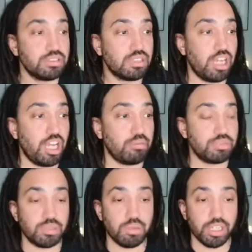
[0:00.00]

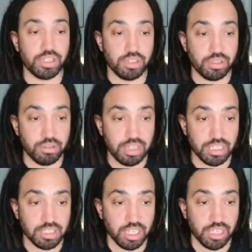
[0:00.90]
So what I do
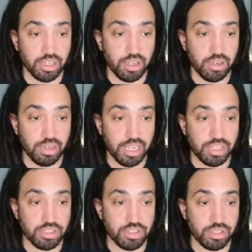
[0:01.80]
is I go
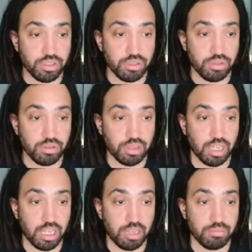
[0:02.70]
into
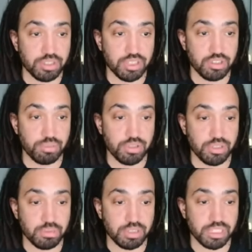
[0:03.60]

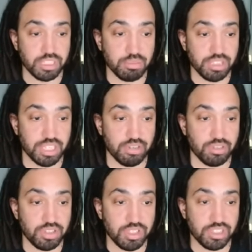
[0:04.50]
distribution, which is number
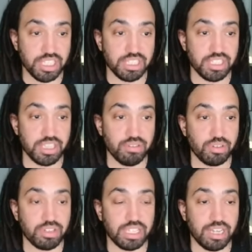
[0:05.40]
7. So you just hit 7
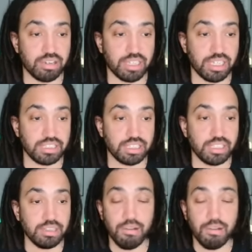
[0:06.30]
on your calculator.